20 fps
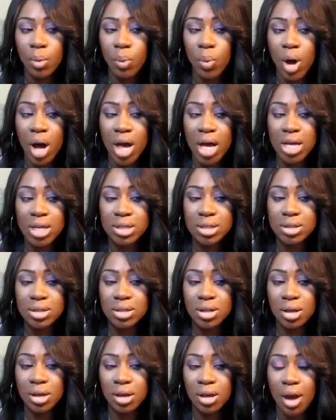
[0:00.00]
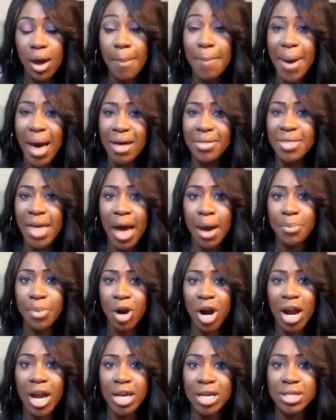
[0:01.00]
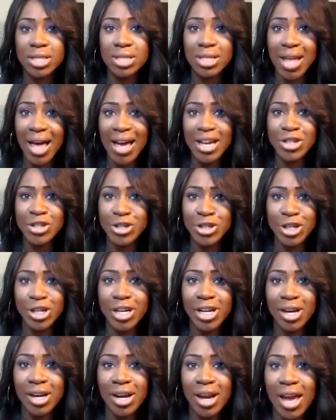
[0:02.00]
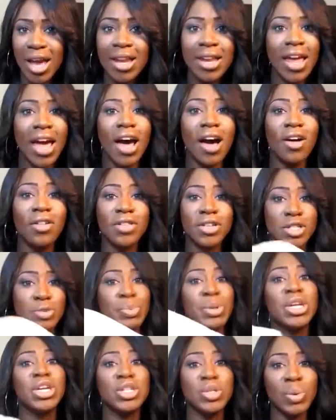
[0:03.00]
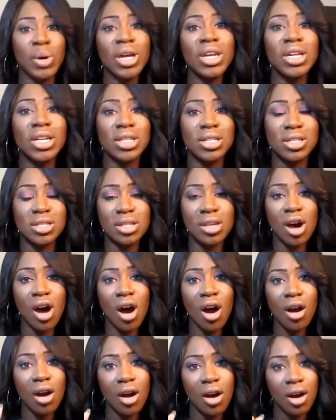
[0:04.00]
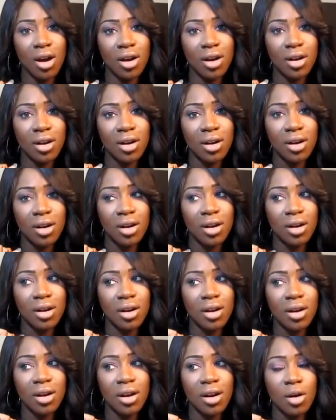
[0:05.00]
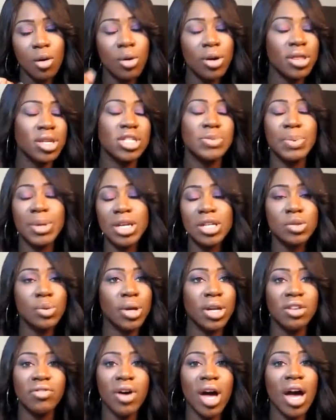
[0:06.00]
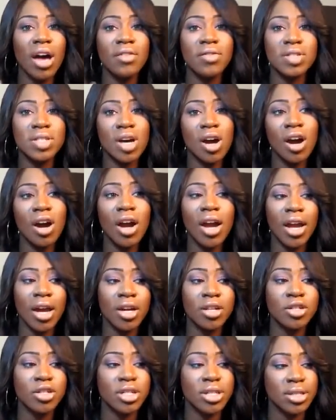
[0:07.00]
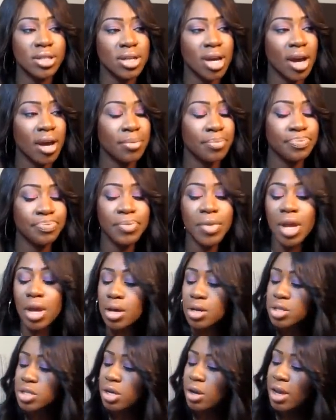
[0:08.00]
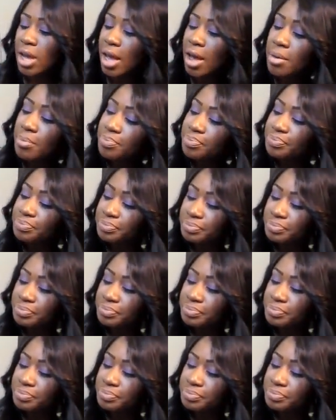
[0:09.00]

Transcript: was about that price last year, and now the Speedy 20s are, or the Speedy 25s are $110. So yeah,